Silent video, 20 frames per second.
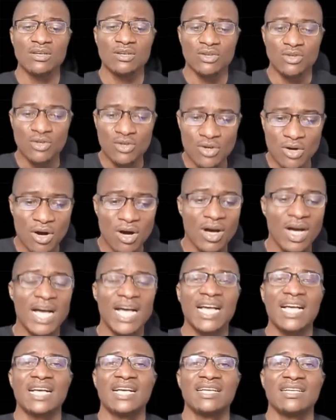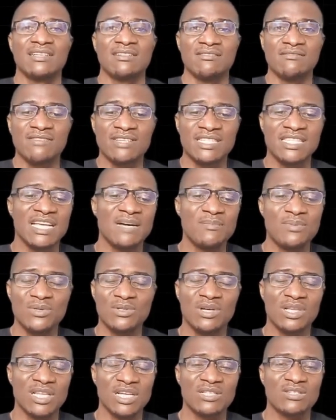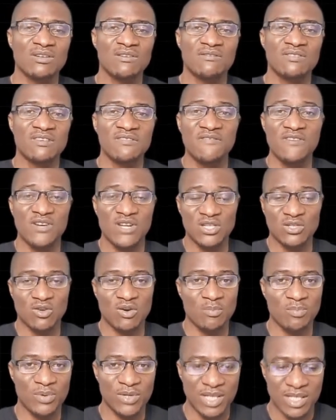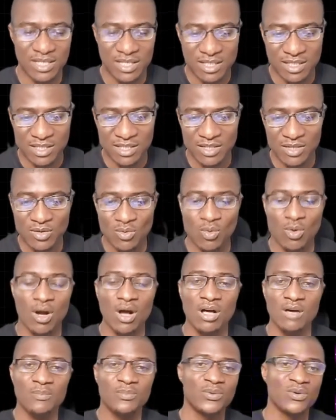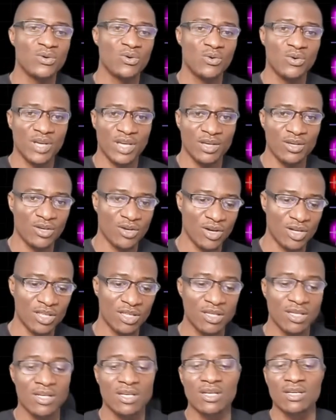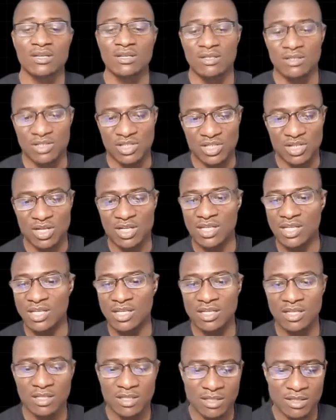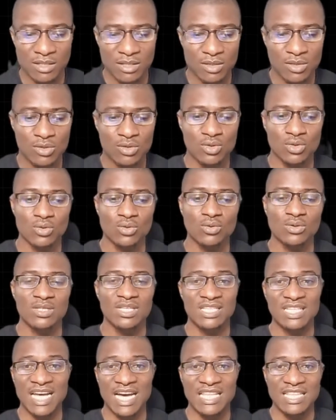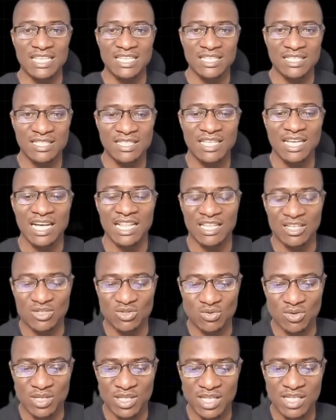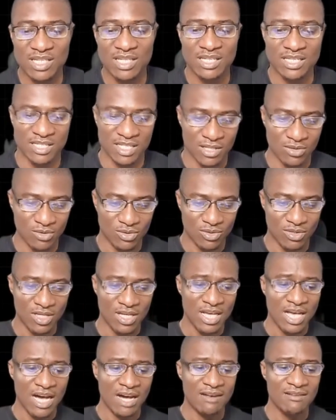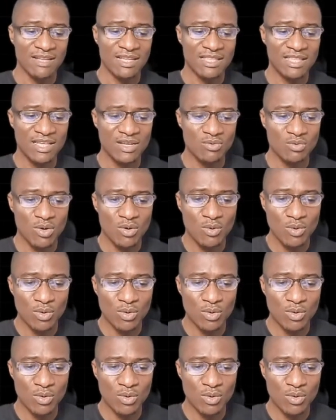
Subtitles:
your reasonable knowledge of the various components will help you in your journey to designing electronic circuits. Another thing